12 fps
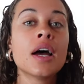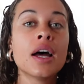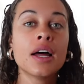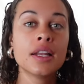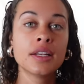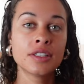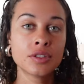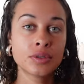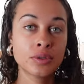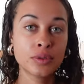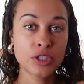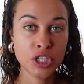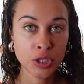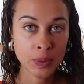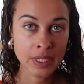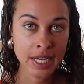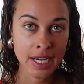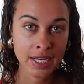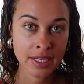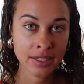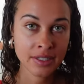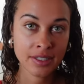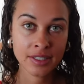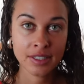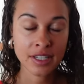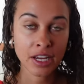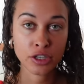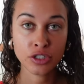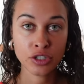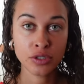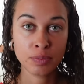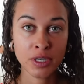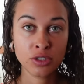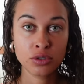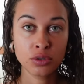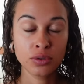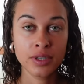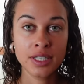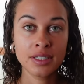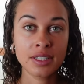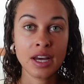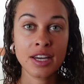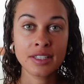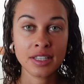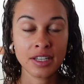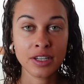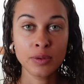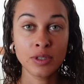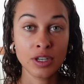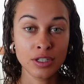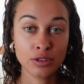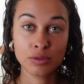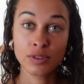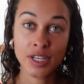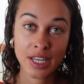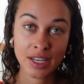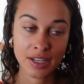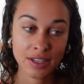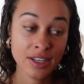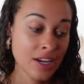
a little Q&A section on my stories that I said I would answer on here.